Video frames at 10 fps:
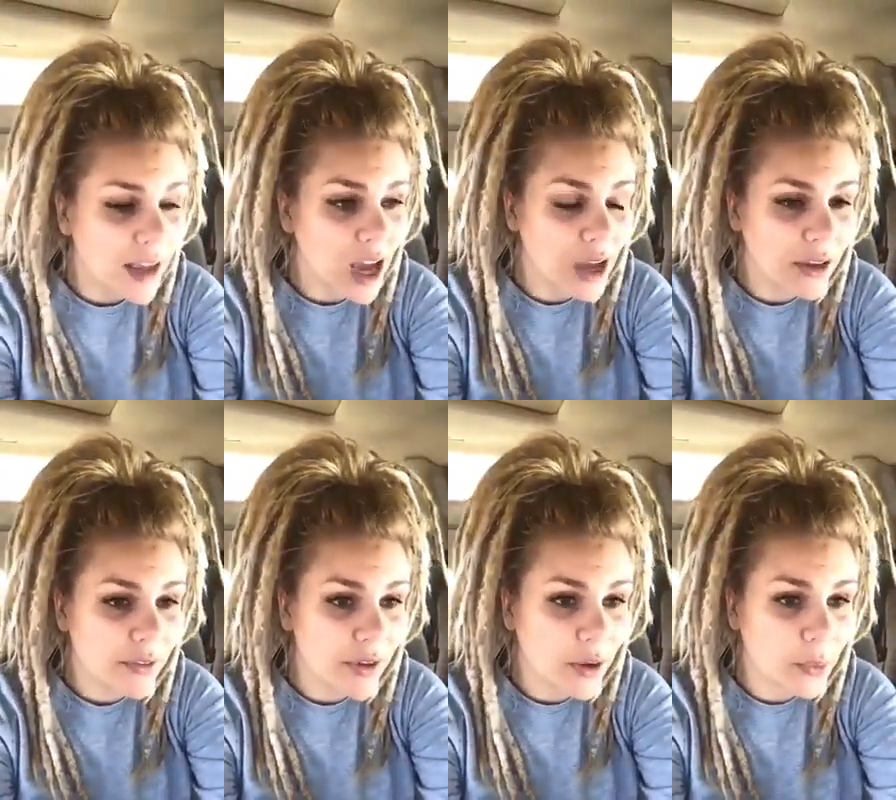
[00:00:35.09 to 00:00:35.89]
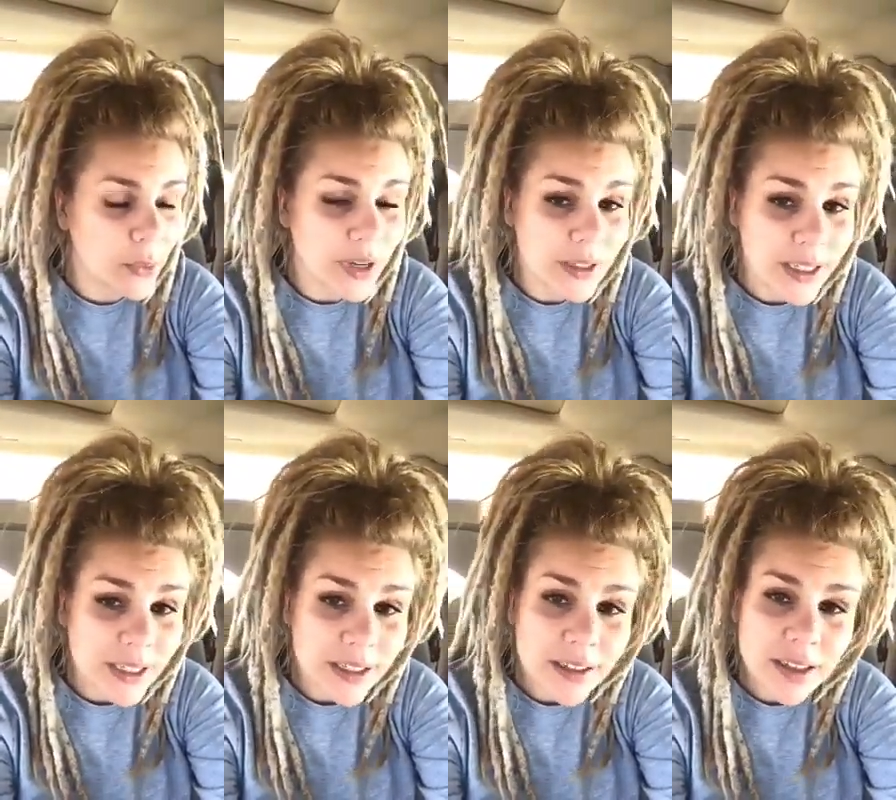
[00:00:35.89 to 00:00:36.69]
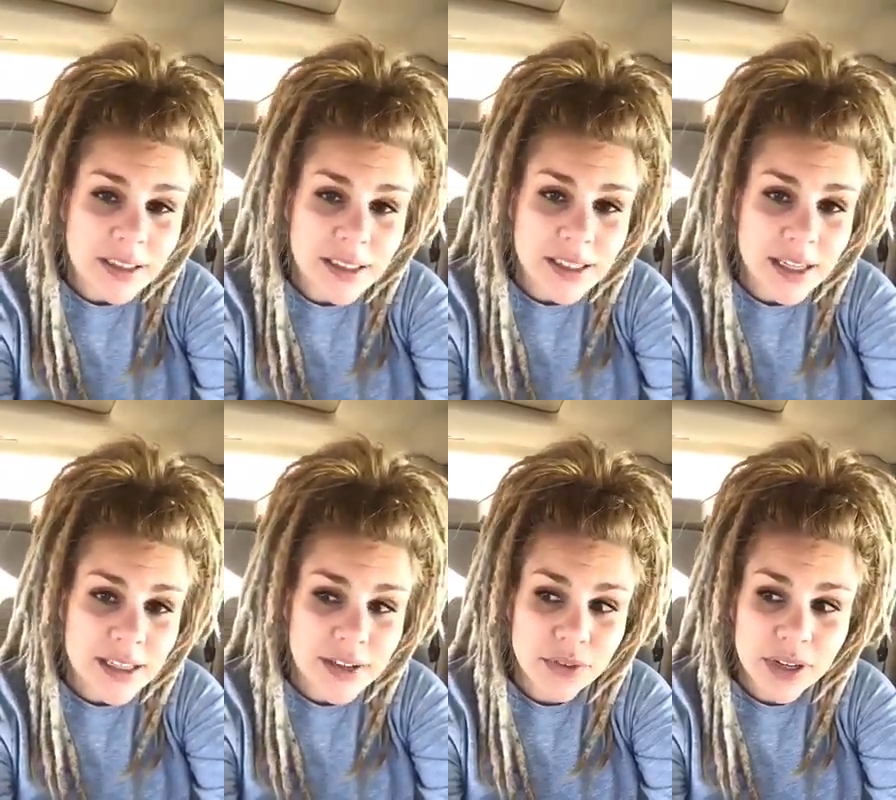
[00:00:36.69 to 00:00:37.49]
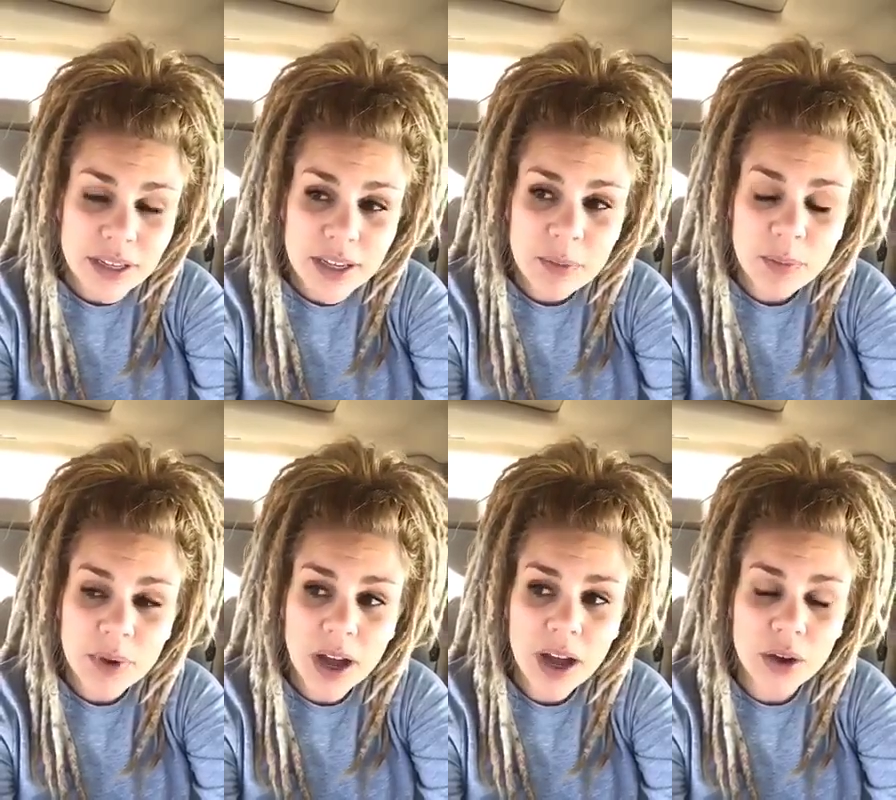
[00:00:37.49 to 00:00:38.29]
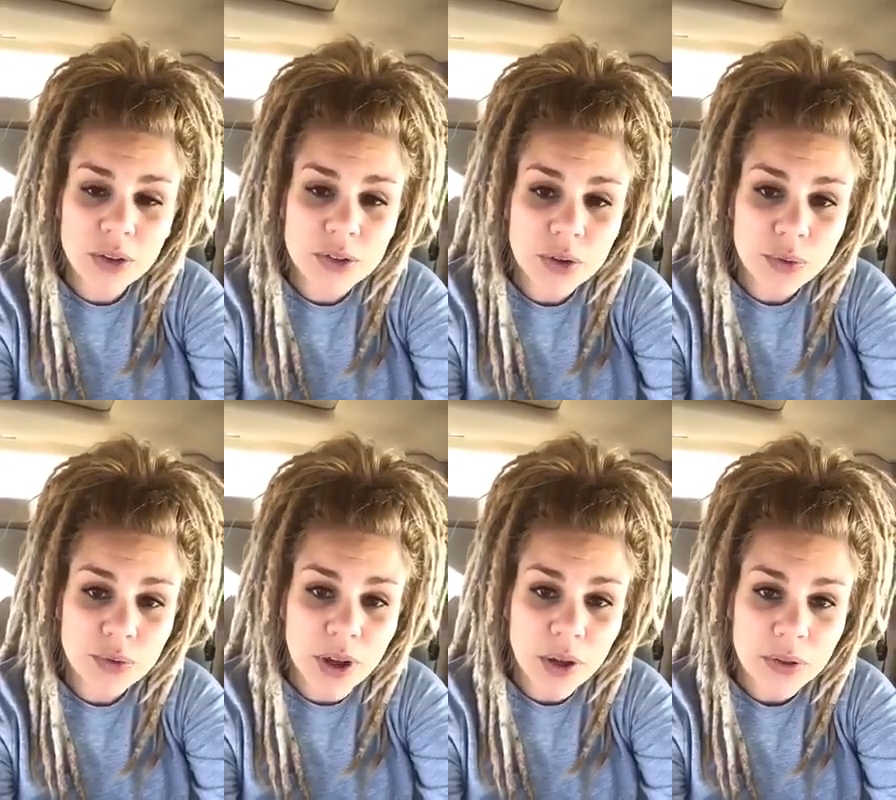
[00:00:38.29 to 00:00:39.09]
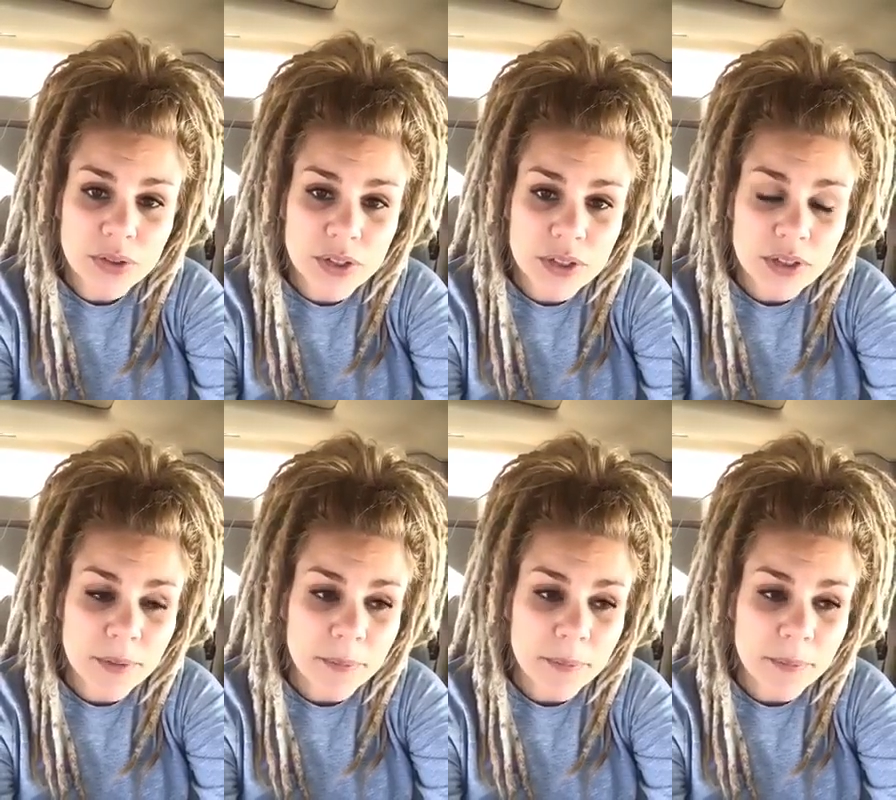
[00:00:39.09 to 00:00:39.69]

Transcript: I felt willing to see it differently, but I also felt